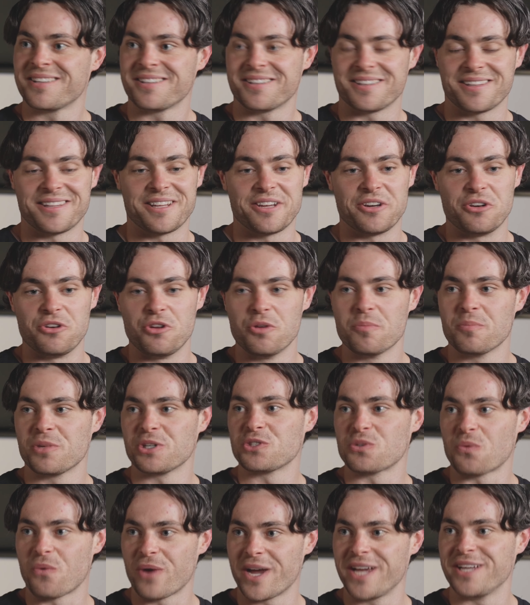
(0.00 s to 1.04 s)
There are
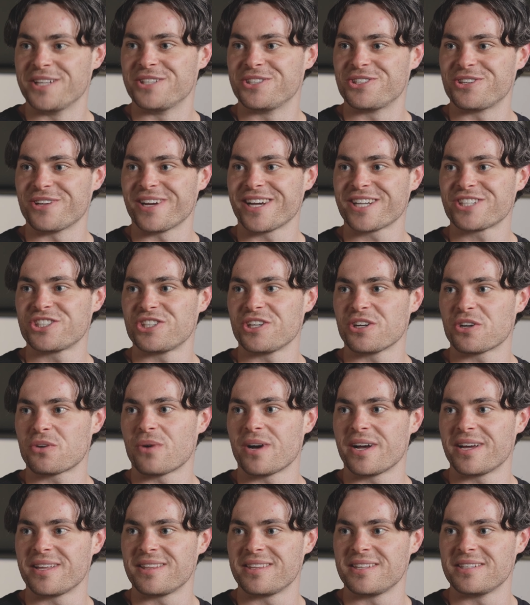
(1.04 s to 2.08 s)
numerous ways to actually
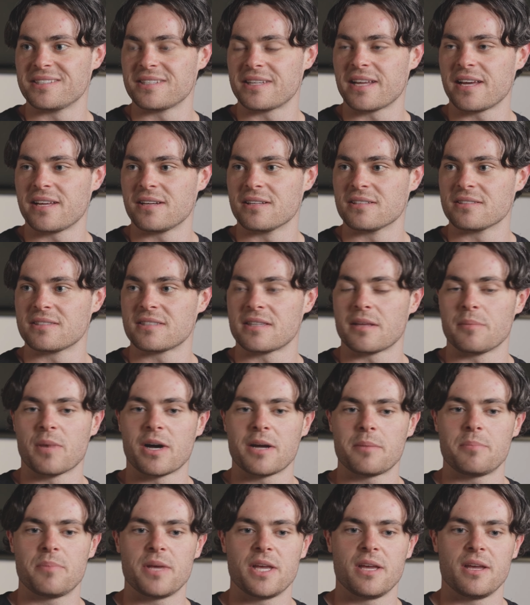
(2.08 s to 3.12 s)
acquire these data. There
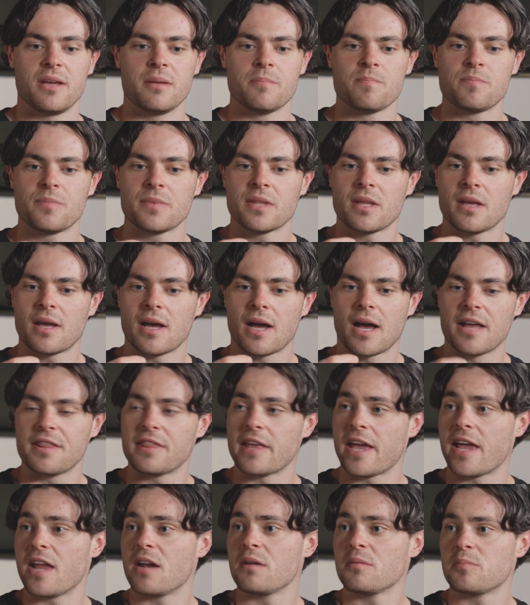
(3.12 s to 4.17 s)
might be
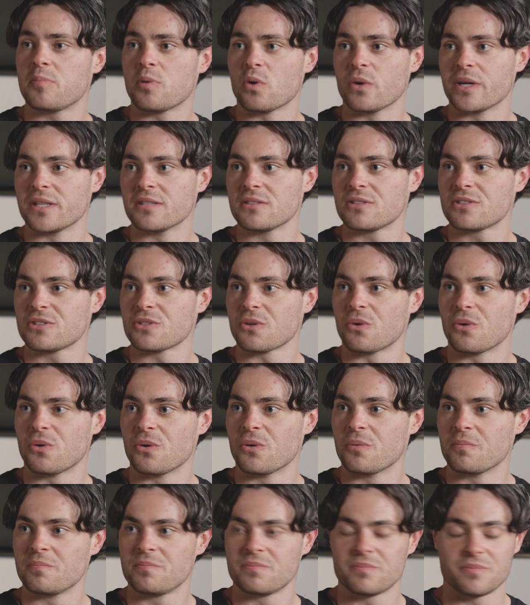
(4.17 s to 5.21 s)
other endpoints
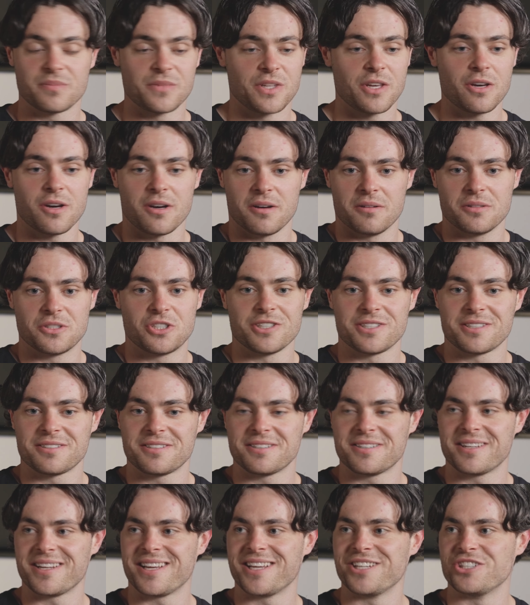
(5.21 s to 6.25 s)
or, just
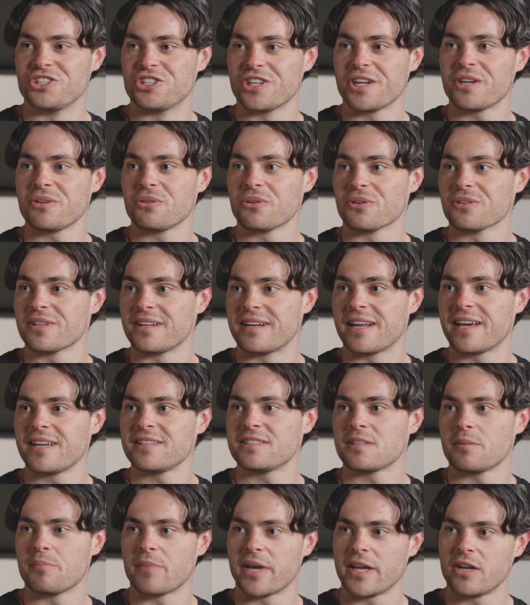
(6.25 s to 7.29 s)
in general, the
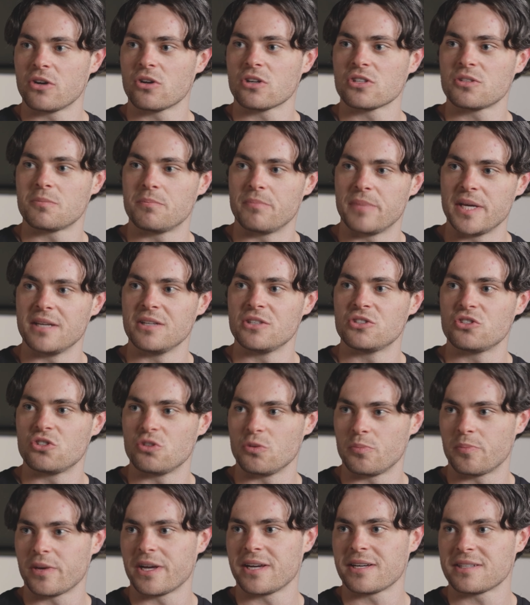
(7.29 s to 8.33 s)
data may not be
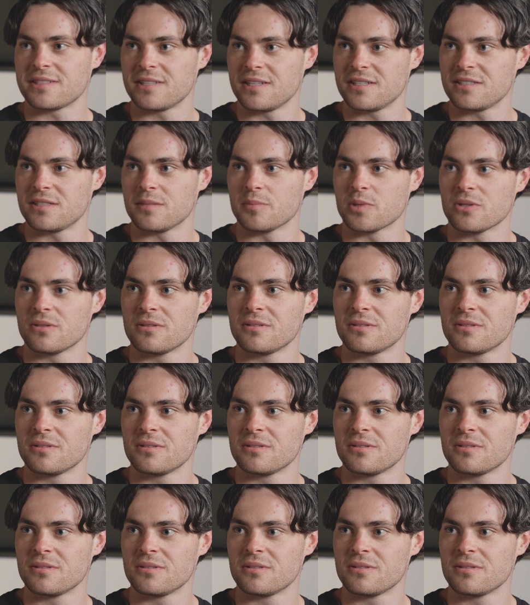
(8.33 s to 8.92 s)
super accessible,